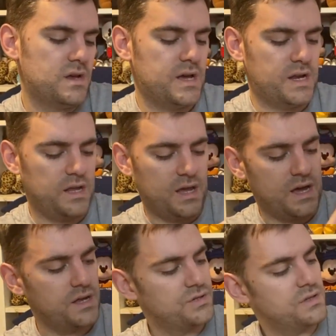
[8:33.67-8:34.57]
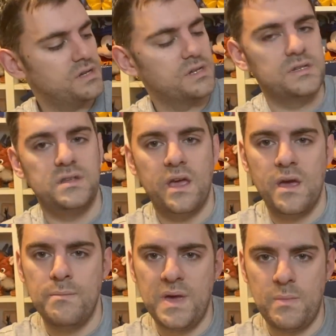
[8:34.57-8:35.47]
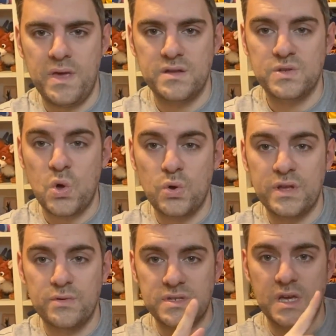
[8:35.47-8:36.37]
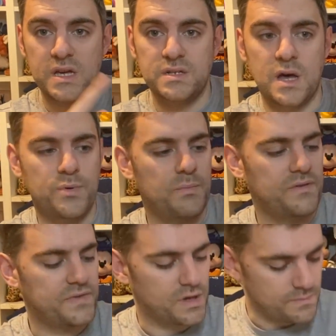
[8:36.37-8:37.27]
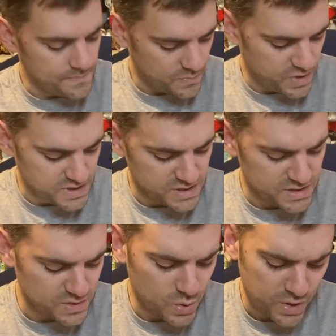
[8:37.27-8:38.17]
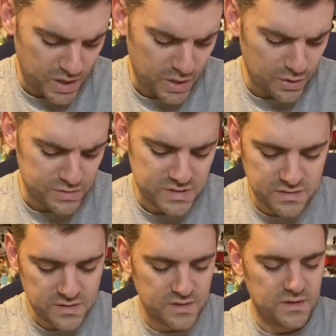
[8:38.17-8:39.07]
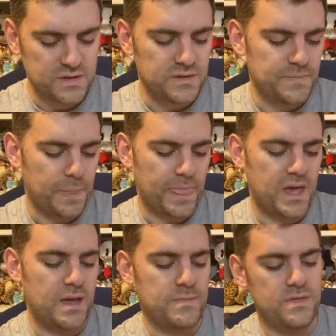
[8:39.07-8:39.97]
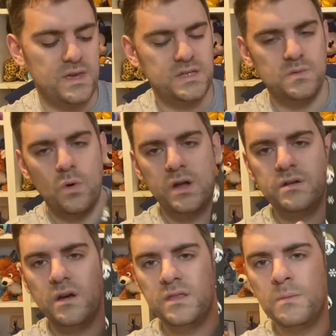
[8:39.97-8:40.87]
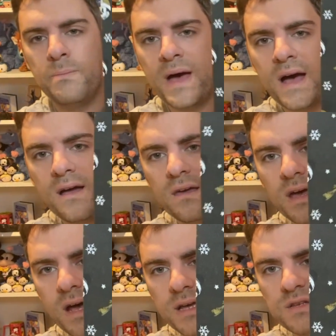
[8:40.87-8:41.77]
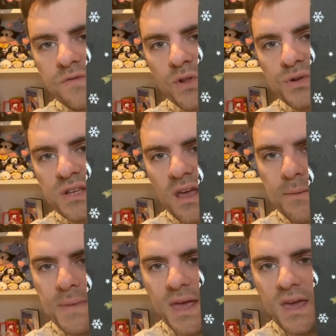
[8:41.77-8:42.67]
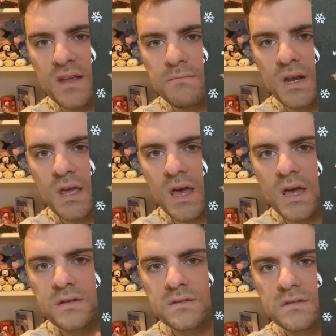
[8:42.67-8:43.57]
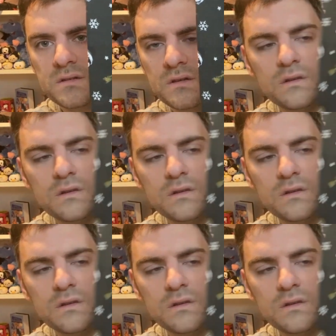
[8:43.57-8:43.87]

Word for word: and it actually does say, baby, it's cold outside up above them, which is so cute. Um, this one on the back has floating Mickey and Minnie heads.